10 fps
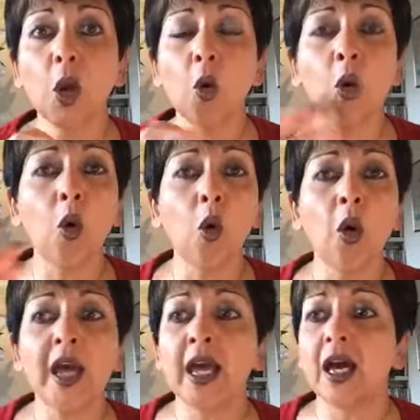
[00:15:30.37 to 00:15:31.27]

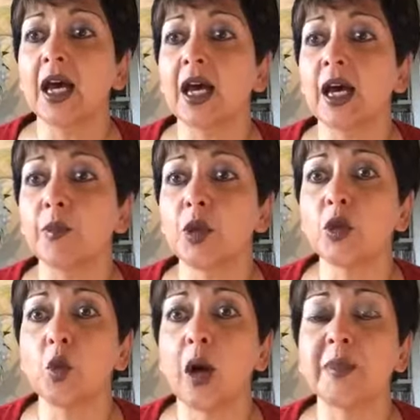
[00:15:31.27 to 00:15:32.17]

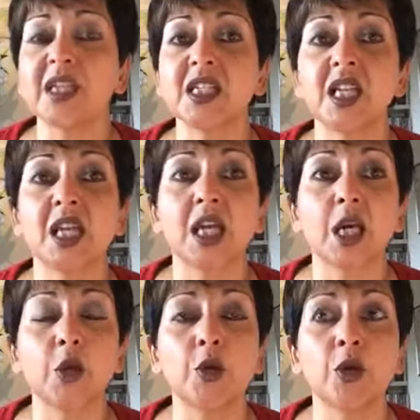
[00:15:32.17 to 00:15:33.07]
you are meeting
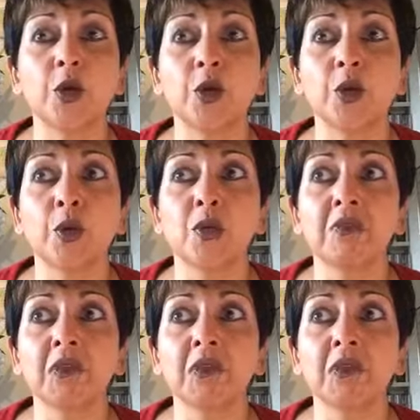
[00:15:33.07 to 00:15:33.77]
new